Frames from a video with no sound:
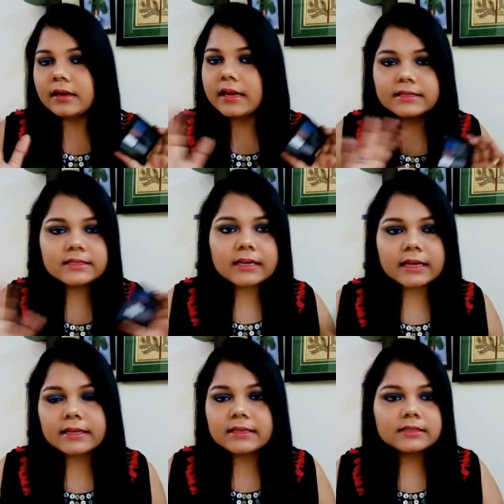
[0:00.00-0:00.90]
I didn't
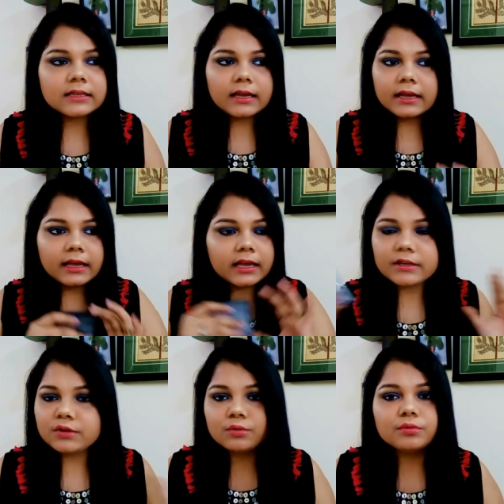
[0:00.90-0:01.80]
like it.
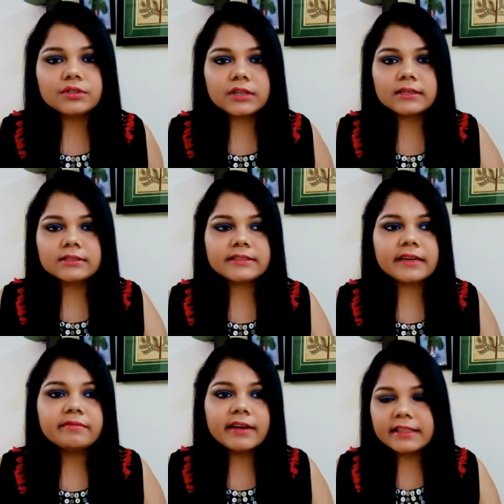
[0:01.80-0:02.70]
I don't
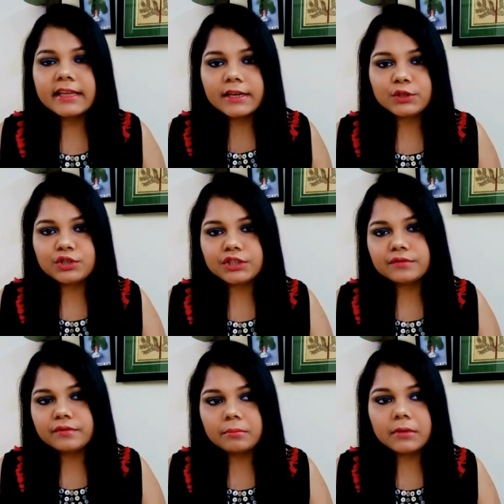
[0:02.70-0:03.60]
understand why they had to change
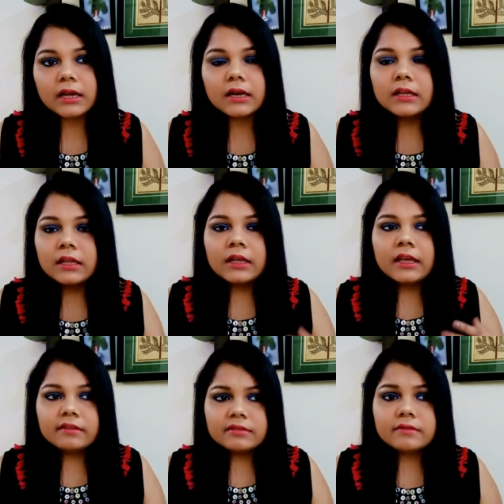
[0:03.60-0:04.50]
the formula.
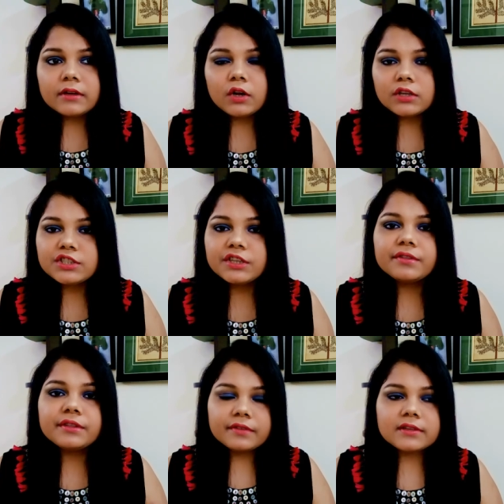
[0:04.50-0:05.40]
If they were launching
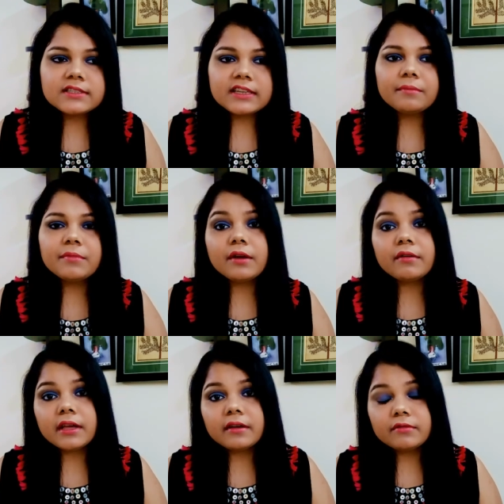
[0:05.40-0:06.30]
for the first time, they
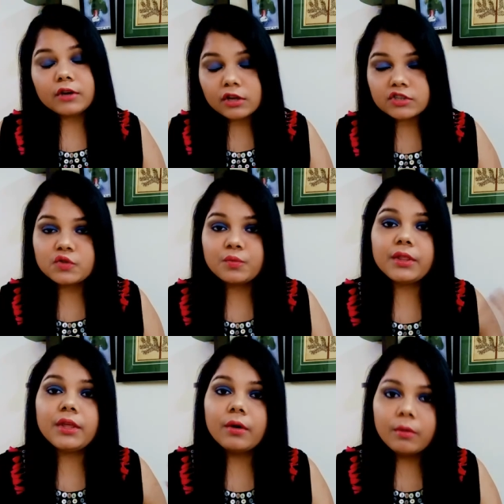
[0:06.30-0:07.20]
could have launched with
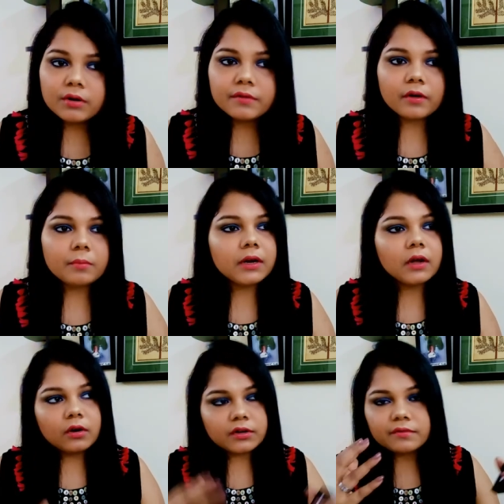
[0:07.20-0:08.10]
the old
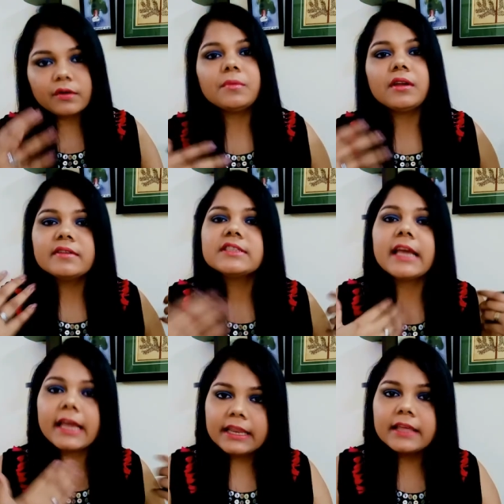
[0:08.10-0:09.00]
formula or the formula which
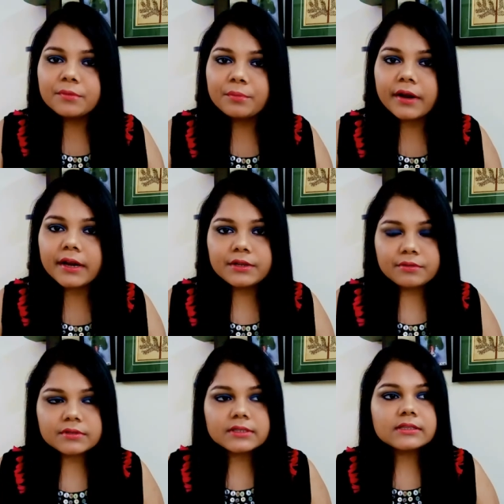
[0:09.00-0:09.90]
any other brand
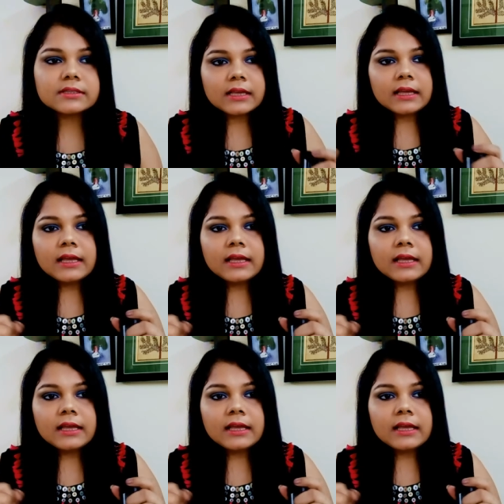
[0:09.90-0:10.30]
uses.